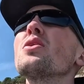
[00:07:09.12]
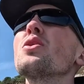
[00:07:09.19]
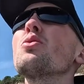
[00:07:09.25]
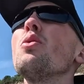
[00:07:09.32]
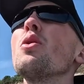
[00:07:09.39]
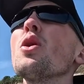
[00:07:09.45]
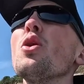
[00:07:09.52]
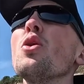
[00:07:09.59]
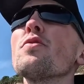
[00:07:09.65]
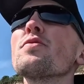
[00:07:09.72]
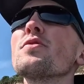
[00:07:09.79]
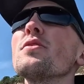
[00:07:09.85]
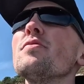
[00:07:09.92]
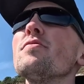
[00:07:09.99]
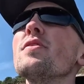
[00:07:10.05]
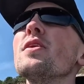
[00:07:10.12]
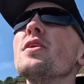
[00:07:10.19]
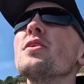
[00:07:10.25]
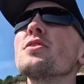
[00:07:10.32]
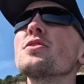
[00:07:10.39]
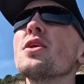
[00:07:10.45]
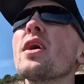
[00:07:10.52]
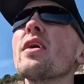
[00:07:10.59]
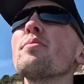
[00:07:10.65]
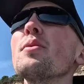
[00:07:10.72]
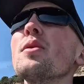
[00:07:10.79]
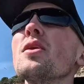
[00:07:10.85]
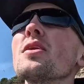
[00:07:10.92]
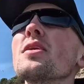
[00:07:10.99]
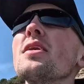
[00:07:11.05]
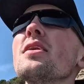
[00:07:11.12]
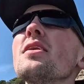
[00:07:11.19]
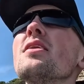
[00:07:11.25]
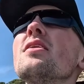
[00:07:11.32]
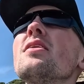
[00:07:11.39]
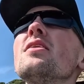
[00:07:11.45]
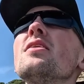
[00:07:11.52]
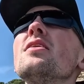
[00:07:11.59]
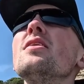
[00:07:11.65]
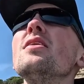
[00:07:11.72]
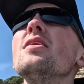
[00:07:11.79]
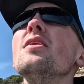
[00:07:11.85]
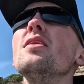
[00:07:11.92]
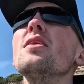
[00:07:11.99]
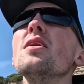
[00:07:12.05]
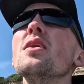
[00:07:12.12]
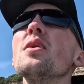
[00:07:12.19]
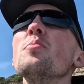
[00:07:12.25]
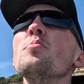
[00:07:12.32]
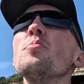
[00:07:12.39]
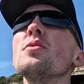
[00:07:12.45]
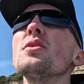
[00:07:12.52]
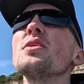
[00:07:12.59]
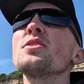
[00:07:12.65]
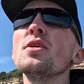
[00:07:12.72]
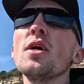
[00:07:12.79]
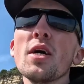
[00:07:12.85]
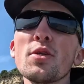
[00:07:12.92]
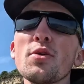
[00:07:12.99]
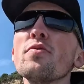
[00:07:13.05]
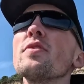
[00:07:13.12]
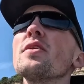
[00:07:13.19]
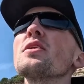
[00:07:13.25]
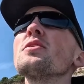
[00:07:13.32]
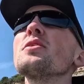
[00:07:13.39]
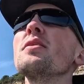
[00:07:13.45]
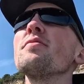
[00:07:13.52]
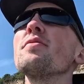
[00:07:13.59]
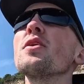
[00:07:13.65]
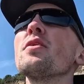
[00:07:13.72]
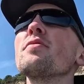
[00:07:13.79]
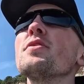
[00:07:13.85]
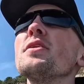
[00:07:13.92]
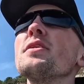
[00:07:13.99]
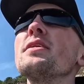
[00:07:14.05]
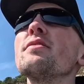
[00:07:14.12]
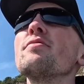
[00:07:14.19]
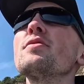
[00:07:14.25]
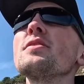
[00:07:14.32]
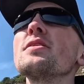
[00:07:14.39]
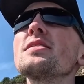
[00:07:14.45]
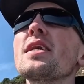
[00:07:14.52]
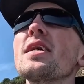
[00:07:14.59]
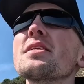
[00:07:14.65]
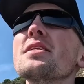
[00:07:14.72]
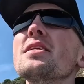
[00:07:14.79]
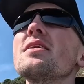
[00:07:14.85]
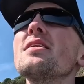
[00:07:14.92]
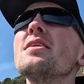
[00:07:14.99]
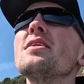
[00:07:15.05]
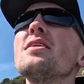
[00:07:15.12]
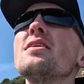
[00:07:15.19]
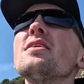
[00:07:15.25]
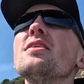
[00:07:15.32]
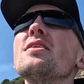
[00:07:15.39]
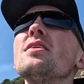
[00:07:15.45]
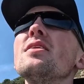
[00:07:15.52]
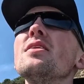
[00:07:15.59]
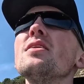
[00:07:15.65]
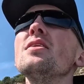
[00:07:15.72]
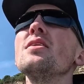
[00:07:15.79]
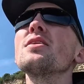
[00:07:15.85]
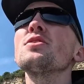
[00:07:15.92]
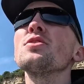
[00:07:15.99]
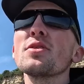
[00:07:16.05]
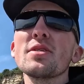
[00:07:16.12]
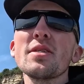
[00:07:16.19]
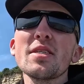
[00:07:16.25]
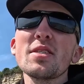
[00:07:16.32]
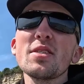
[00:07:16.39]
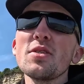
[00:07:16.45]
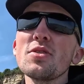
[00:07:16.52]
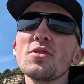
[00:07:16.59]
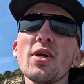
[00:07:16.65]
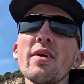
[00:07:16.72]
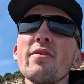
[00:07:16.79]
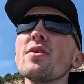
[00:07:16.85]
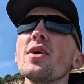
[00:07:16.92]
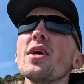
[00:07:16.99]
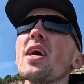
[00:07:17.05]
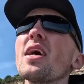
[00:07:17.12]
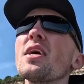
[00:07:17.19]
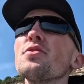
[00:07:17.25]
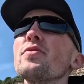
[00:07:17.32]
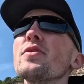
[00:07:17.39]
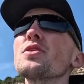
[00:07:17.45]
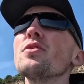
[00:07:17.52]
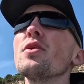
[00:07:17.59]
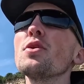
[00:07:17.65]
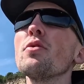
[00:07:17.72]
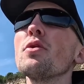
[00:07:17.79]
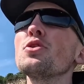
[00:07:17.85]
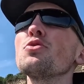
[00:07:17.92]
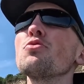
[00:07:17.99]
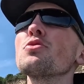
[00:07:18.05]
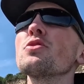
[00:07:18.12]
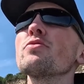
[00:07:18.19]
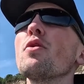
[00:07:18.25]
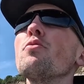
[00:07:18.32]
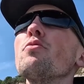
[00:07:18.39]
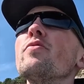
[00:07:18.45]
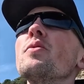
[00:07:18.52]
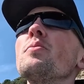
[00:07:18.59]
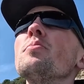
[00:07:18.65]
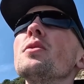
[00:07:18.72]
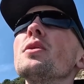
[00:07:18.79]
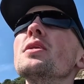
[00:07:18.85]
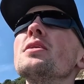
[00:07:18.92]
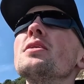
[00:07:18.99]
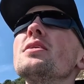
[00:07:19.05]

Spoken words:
quite often, in fairness. I have been lucky. I don't think it's anything I've done different to Dad. It's not distance or anything like that, I don't think. So I know I jokes around with him, but